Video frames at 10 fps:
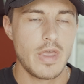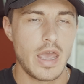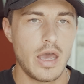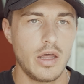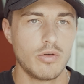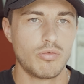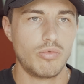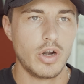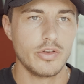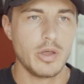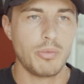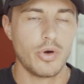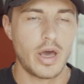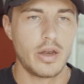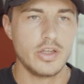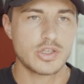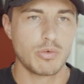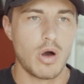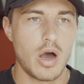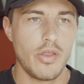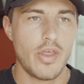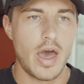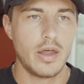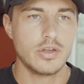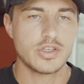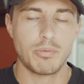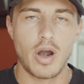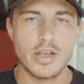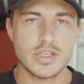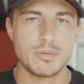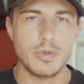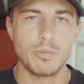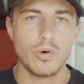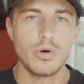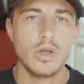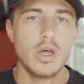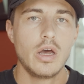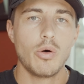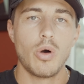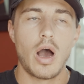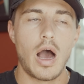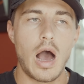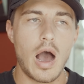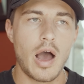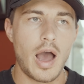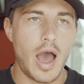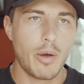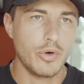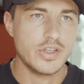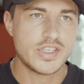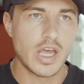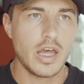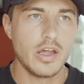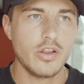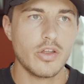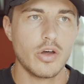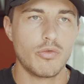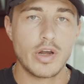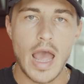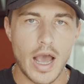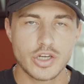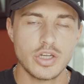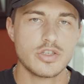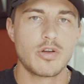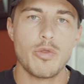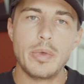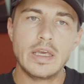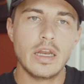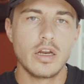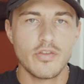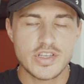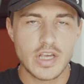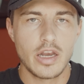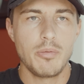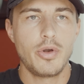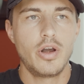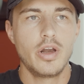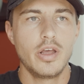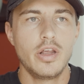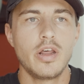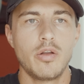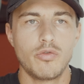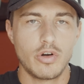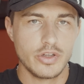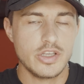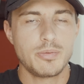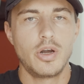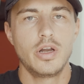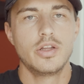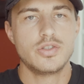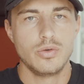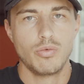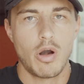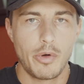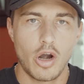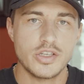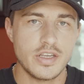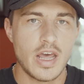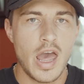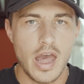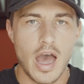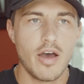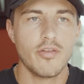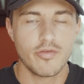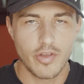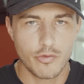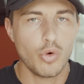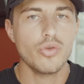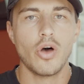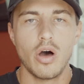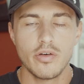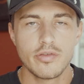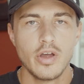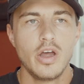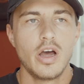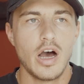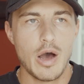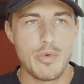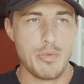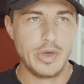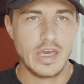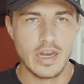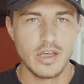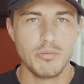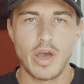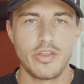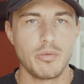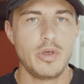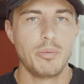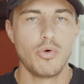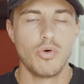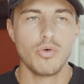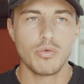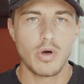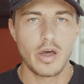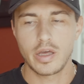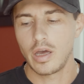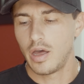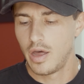and really put out a squad that surprises people. I would say the reactions from the beginning of the signing period and release period to where we are today they've cooled off. In the beginning, I think people, like,